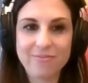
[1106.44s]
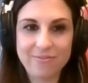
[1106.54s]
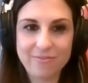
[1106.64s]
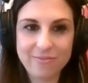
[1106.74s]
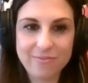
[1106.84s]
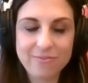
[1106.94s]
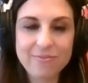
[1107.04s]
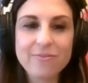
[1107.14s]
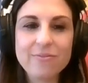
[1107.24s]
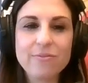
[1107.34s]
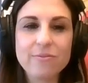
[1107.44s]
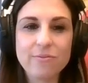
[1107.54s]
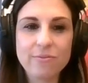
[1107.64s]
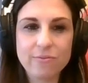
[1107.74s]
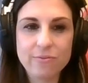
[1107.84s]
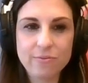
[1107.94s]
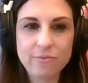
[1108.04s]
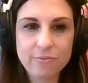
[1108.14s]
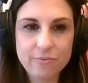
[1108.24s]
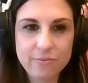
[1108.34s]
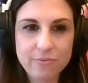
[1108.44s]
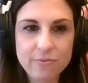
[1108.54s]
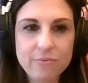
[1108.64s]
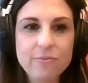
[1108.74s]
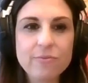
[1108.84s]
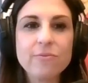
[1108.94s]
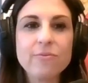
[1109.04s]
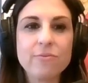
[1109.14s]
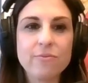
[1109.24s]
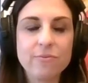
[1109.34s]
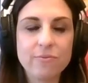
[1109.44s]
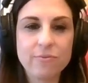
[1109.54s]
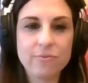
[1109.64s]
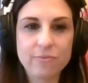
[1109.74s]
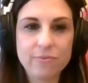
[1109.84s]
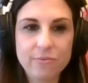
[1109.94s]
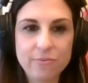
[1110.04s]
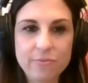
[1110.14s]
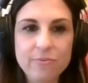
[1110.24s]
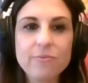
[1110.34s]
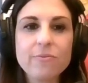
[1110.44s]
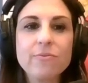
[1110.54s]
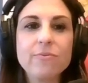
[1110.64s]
(silent)